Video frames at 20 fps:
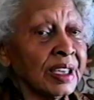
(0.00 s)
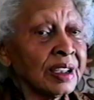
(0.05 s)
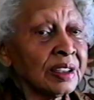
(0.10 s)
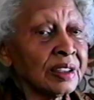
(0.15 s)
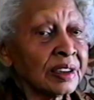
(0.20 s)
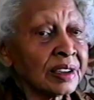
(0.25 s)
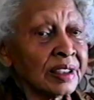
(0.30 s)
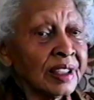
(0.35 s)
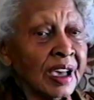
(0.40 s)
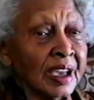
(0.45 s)

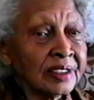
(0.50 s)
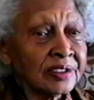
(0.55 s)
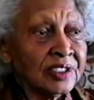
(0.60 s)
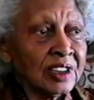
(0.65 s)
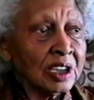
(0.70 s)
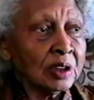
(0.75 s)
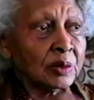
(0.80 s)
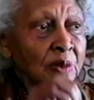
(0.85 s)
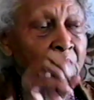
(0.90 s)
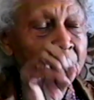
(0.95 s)
looked like they
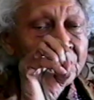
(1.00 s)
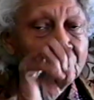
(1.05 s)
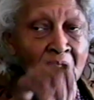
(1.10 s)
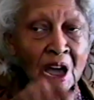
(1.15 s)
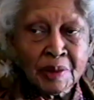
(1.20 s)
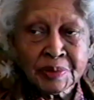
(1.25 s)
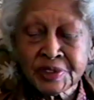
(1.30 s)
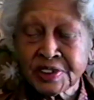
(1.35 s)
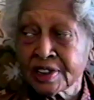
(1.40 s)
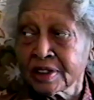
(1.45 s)
would drop
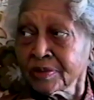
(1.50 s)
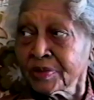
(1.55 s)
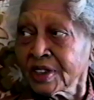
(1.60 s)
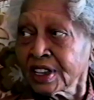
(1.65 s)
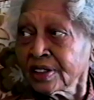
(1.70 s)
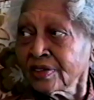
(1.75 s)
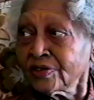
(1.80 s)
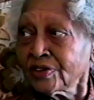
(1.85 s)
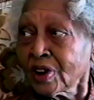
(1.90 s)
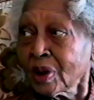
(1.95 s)
something
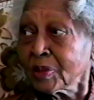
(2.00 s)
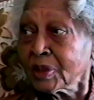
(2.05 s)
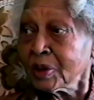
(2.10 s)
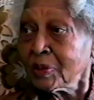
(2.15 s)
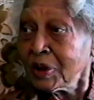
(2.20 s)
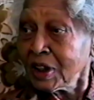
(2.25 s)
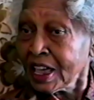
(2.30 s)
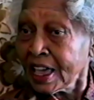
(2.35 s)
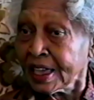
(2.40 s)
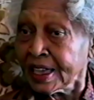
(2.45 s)
from the
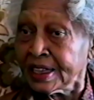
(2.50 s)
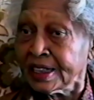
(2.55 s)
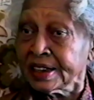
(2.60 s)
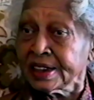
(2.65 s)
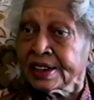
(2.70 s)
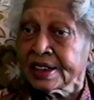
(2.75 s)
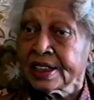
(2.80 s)
plane